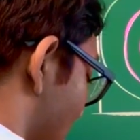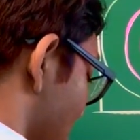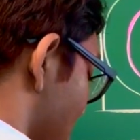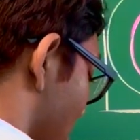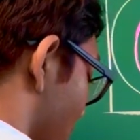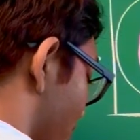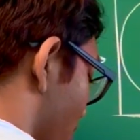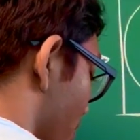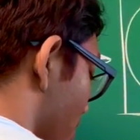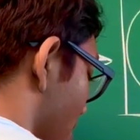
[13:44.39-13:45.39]
ascent
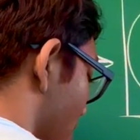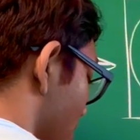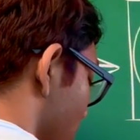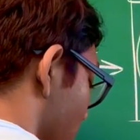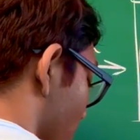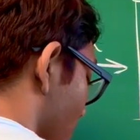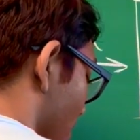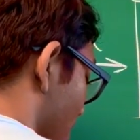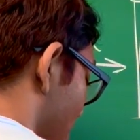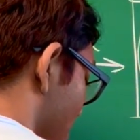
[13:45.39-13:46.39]
for theta
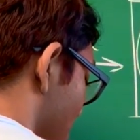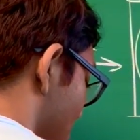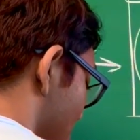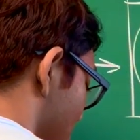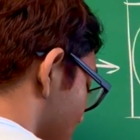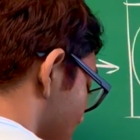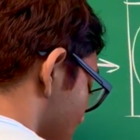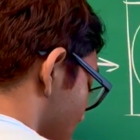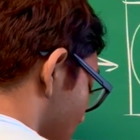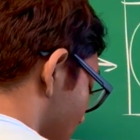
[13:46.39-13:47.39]
is
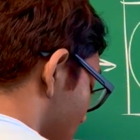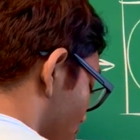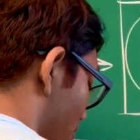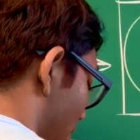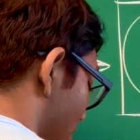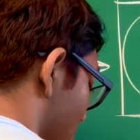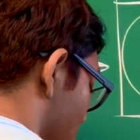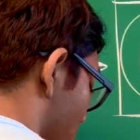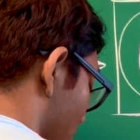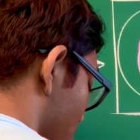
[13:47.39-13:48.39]
in the radial
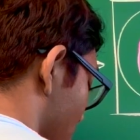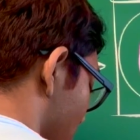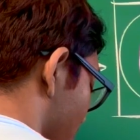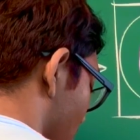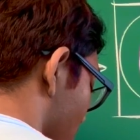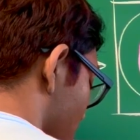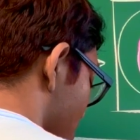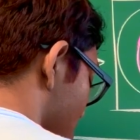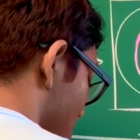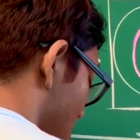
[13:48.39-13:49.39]
direction as
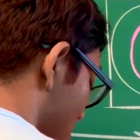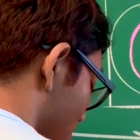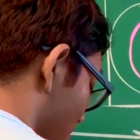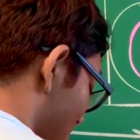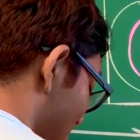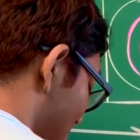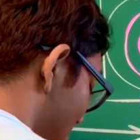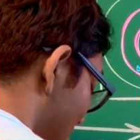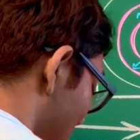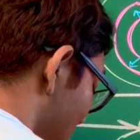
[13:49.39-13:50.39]
follows. So this is
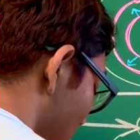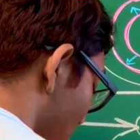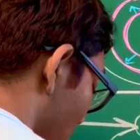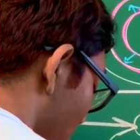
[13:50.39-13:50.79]
d